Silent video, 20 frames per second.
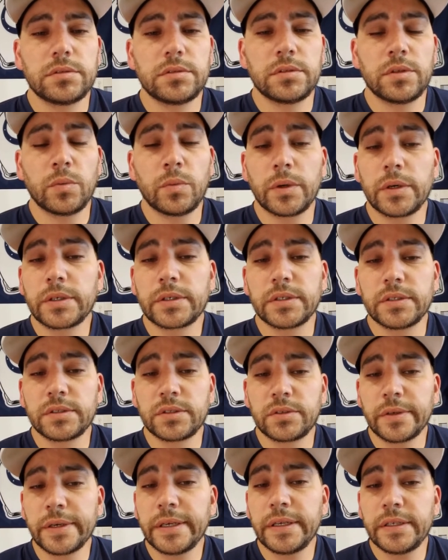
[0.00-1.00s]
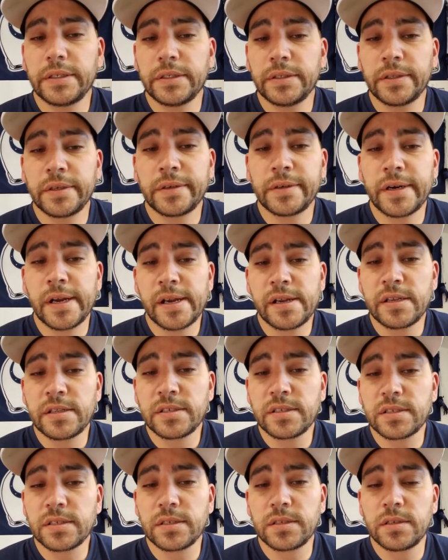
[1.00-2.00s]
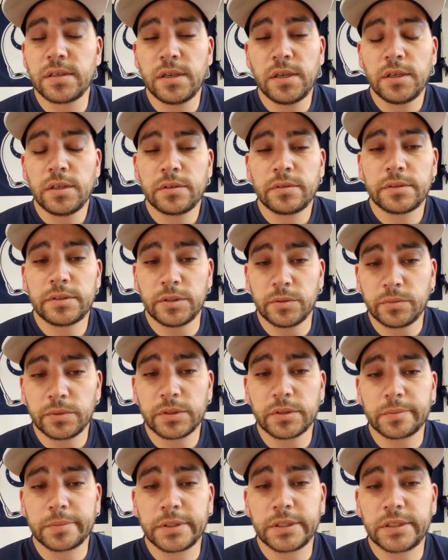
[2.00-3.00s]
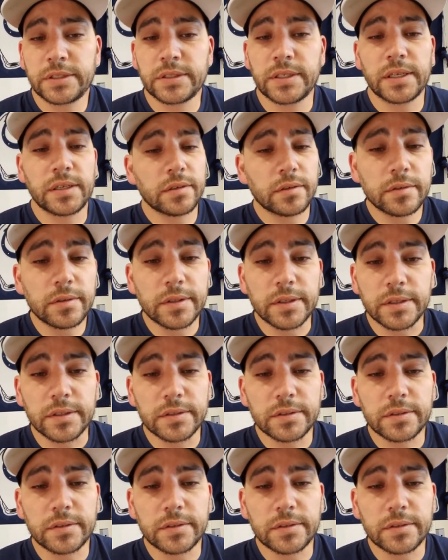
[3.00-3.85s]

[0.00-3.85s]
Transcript: work is great in their eyes, which it will be, because I know that it's